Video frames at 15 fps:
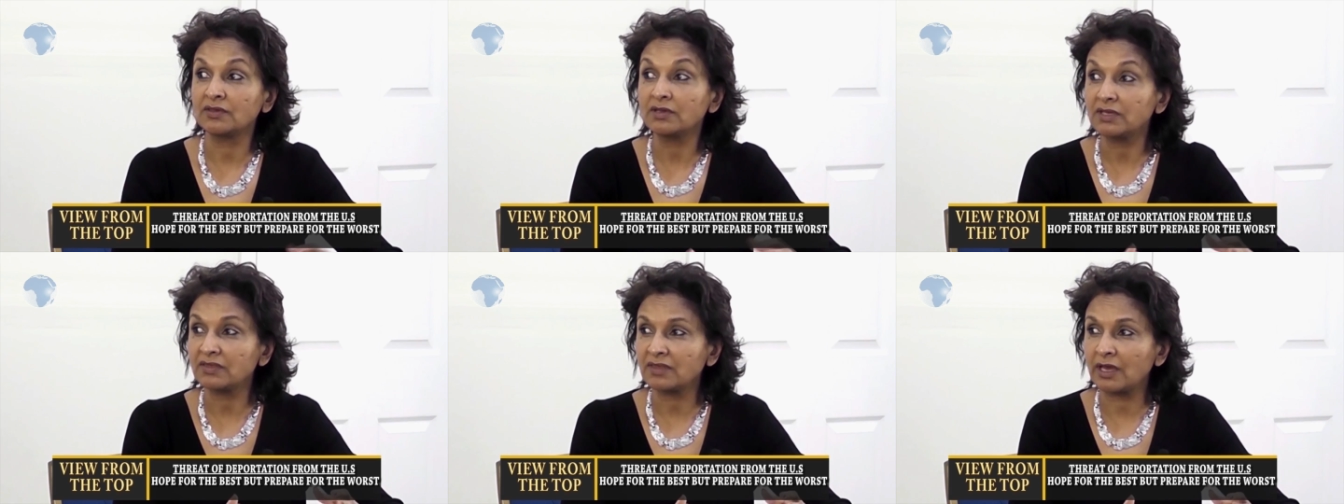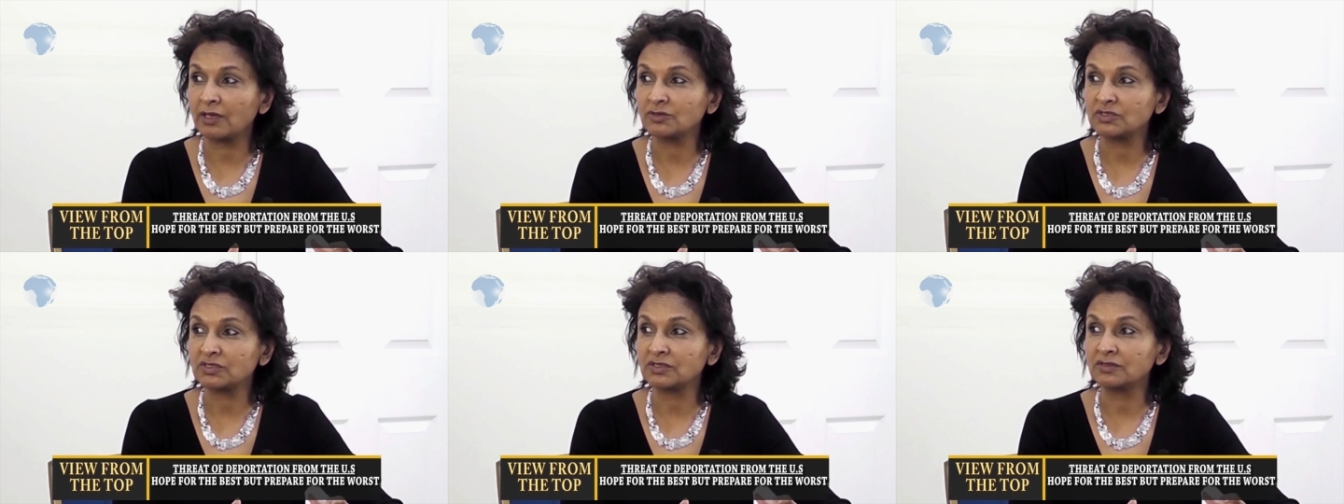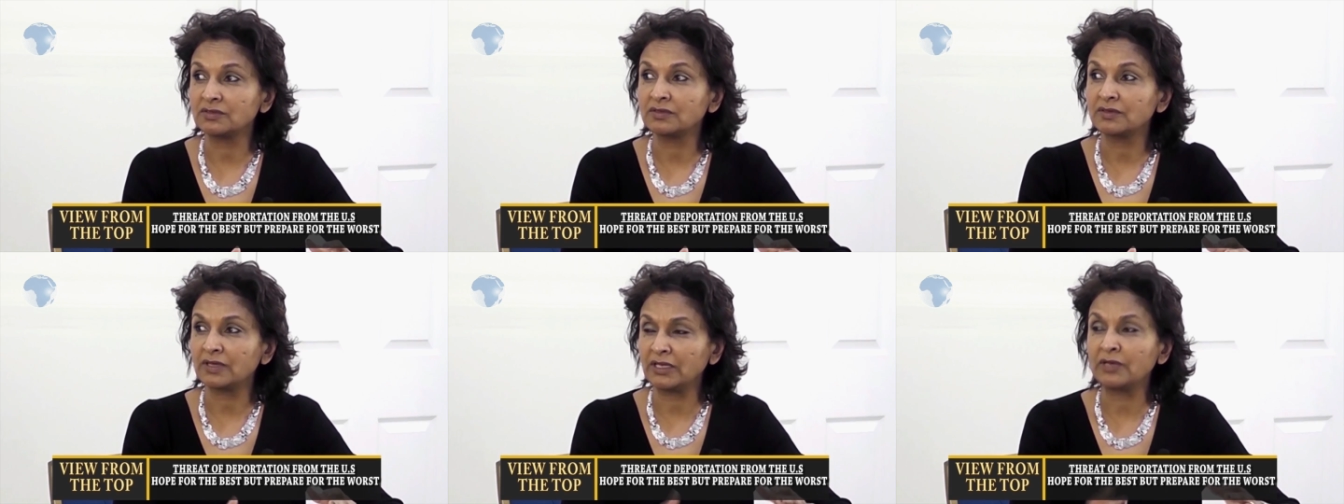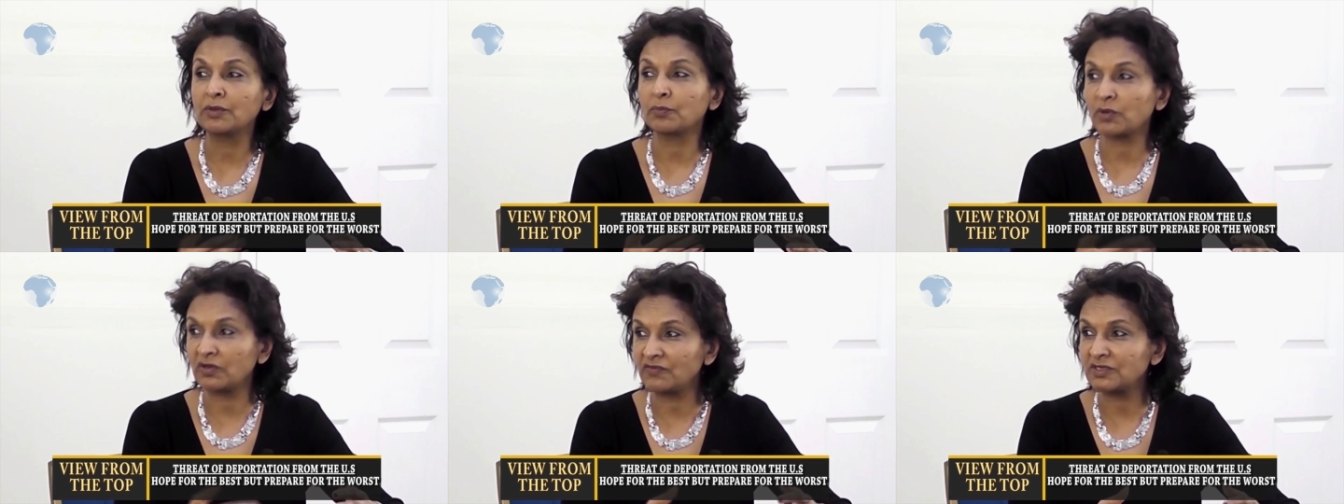30,000 in a
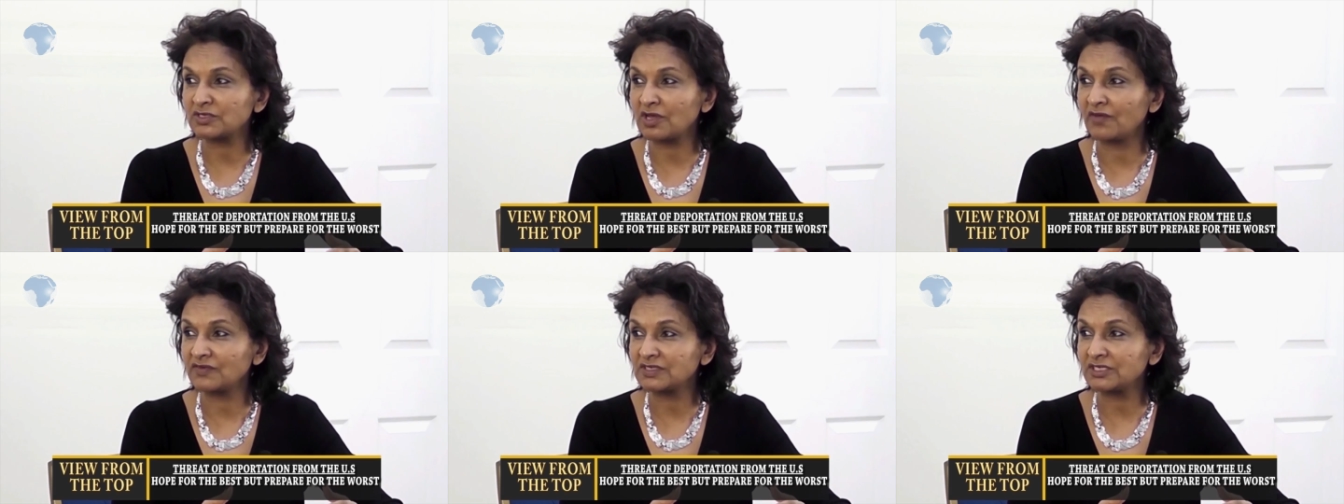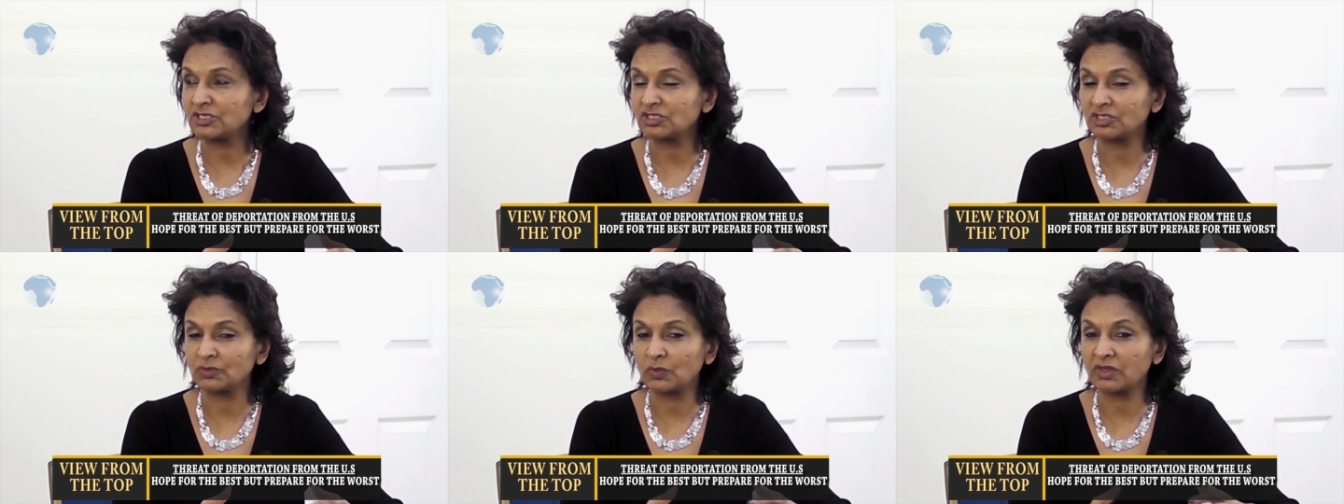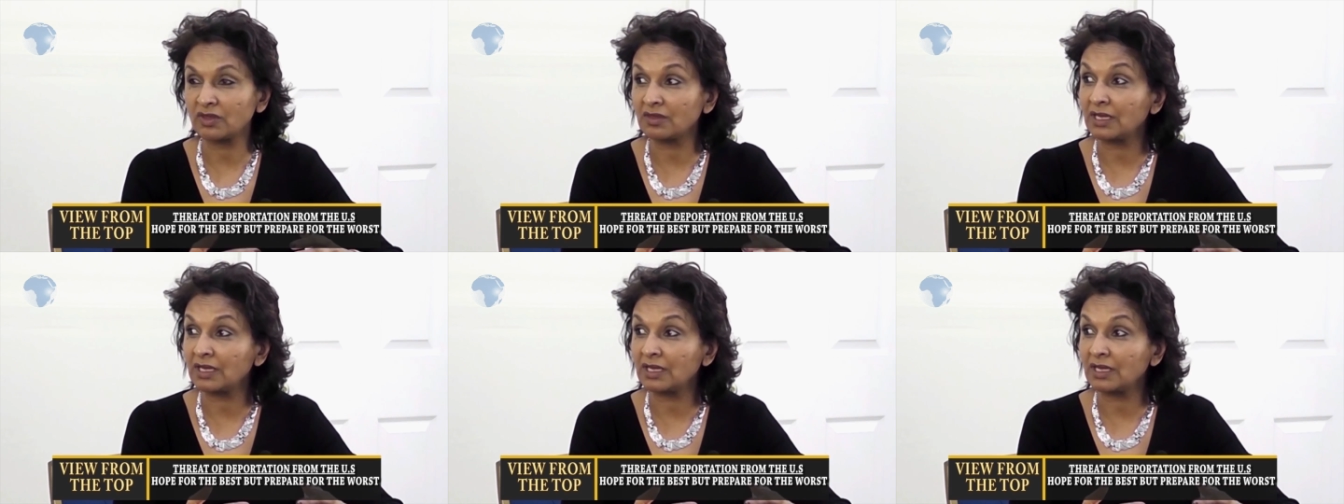previous conversation, whether